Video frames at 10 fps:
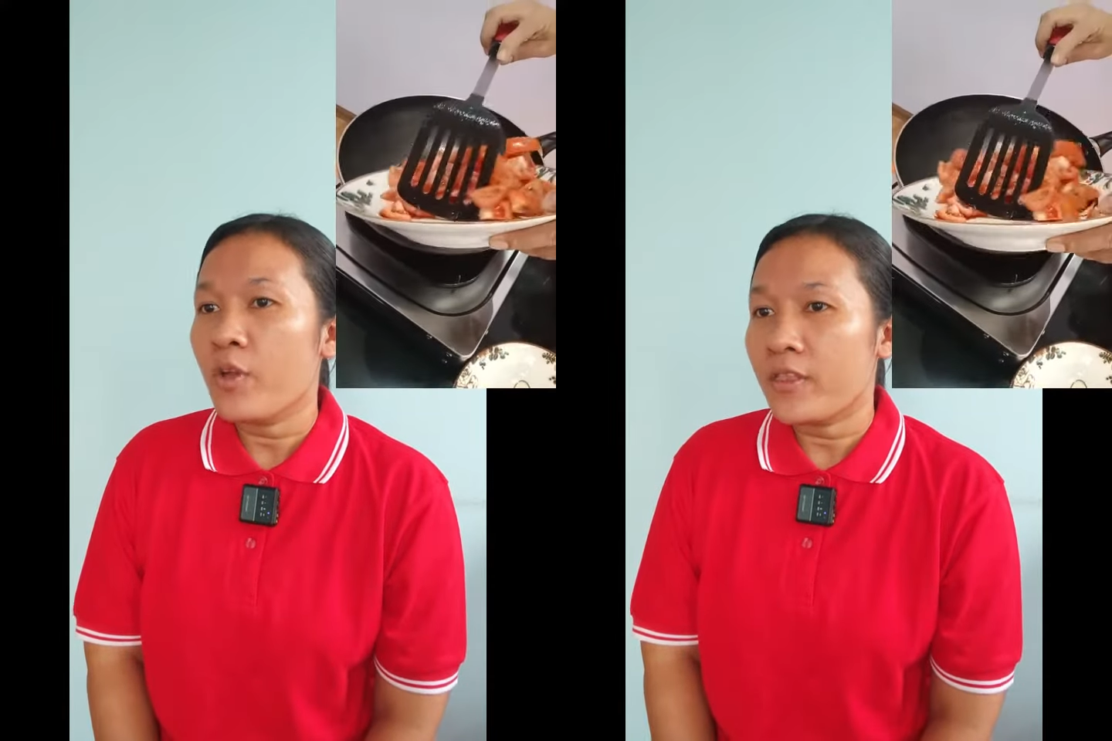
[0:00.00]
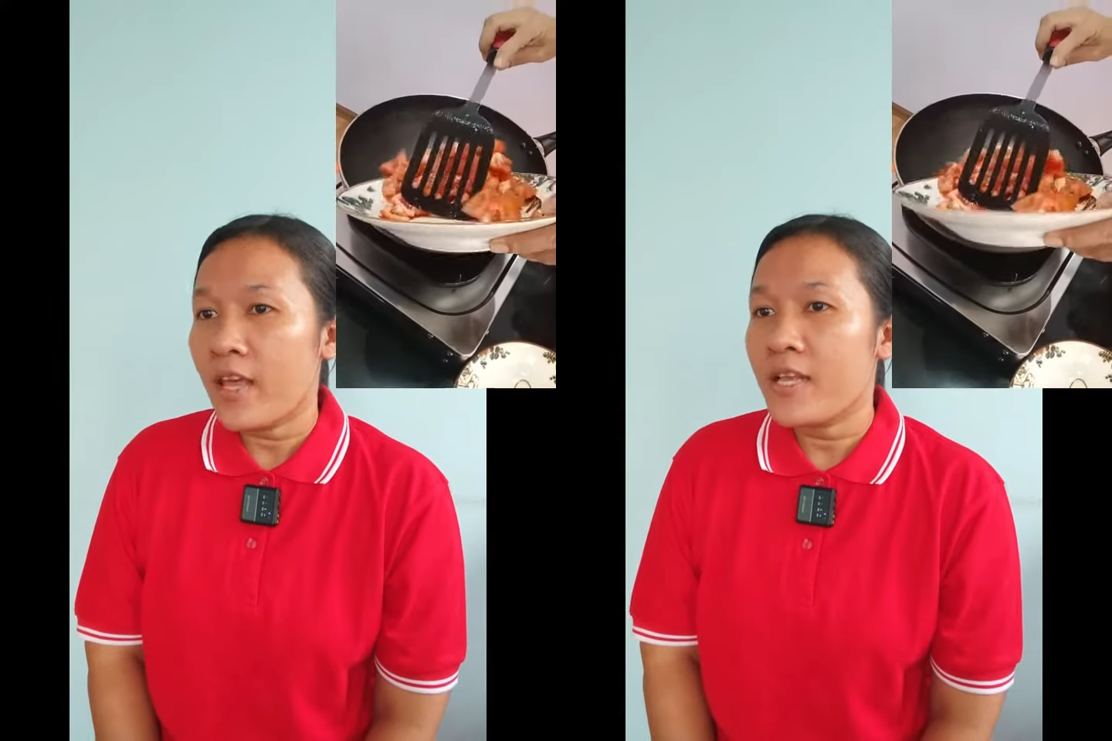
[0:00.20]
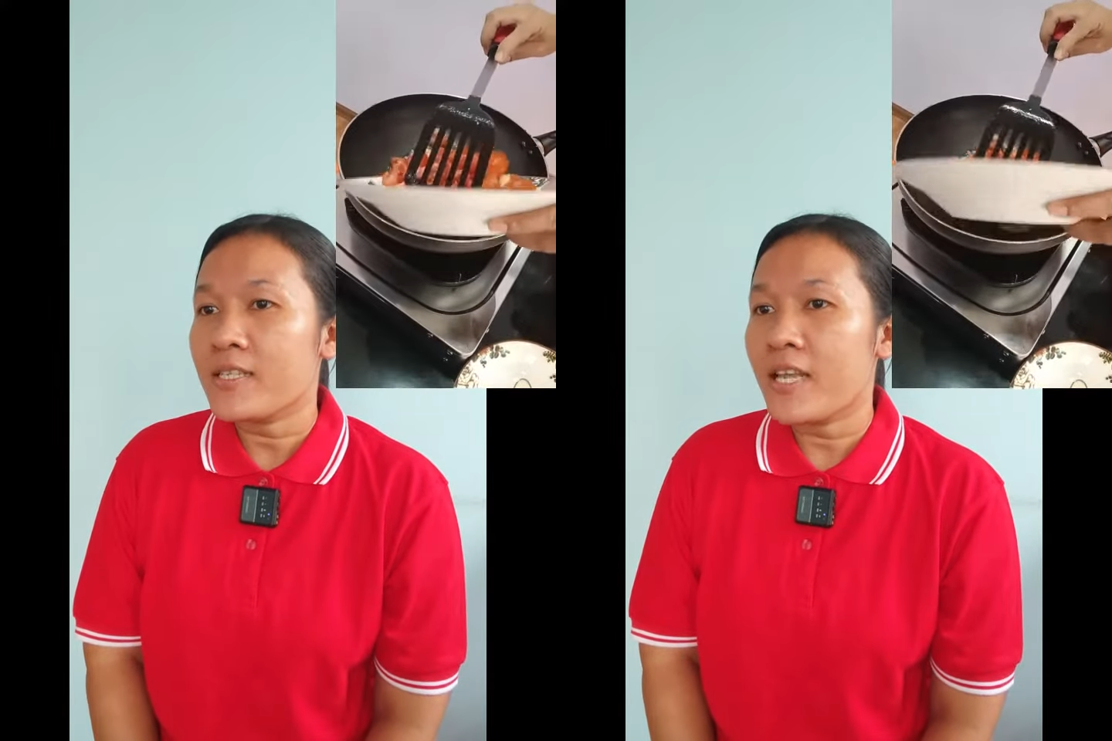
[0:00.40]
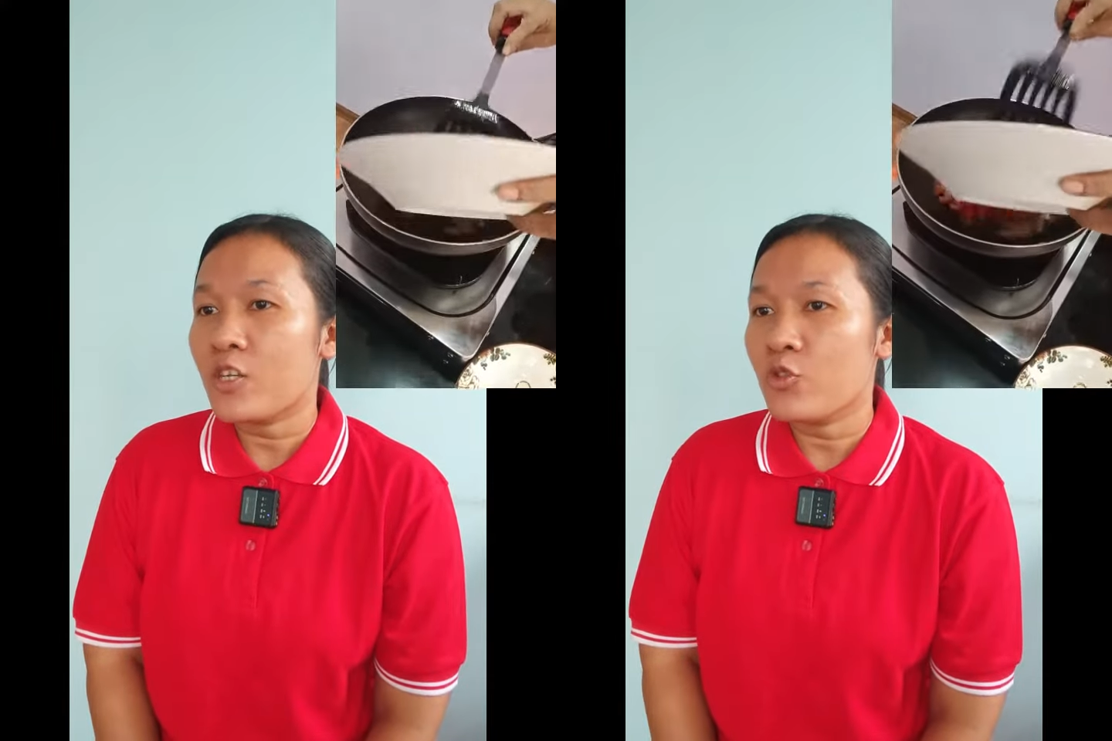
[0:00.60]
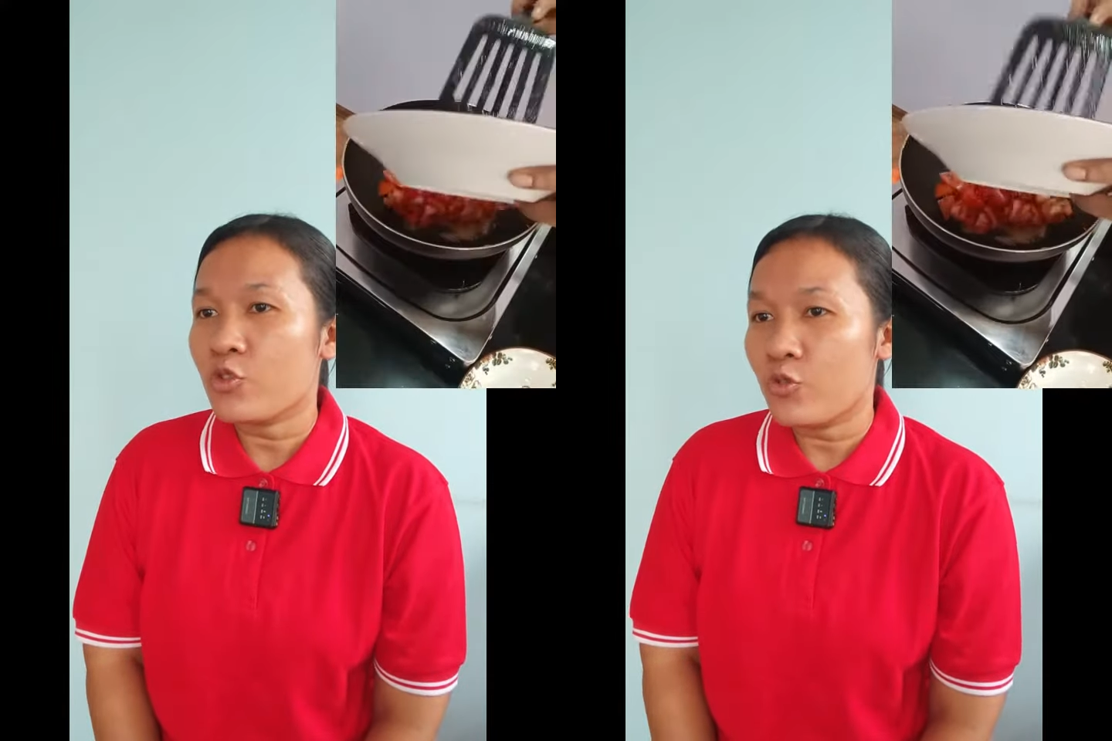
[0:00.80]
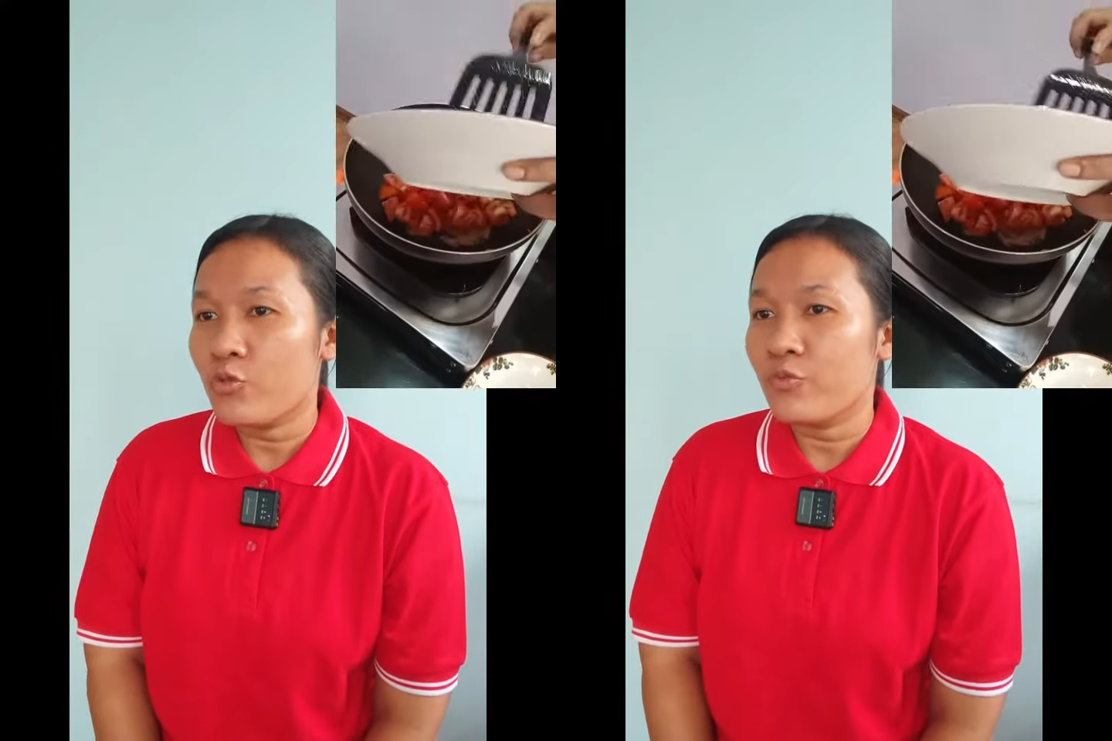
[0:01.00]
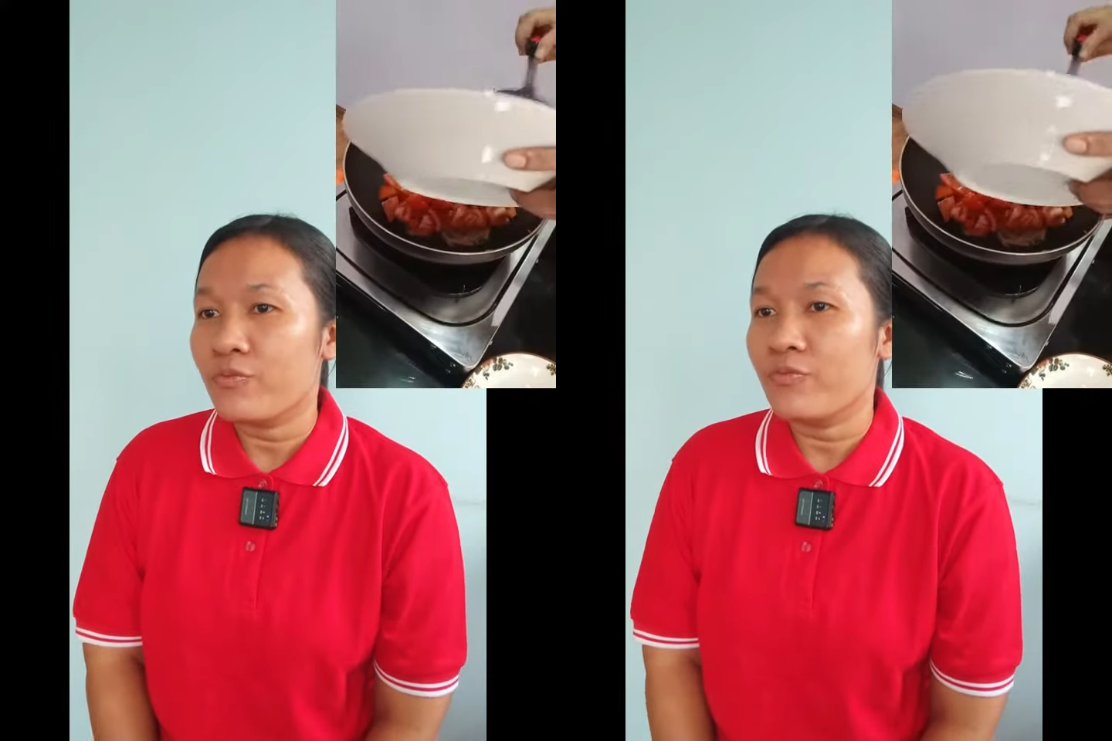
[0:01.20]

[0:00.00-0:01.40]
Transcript: with them, send to school.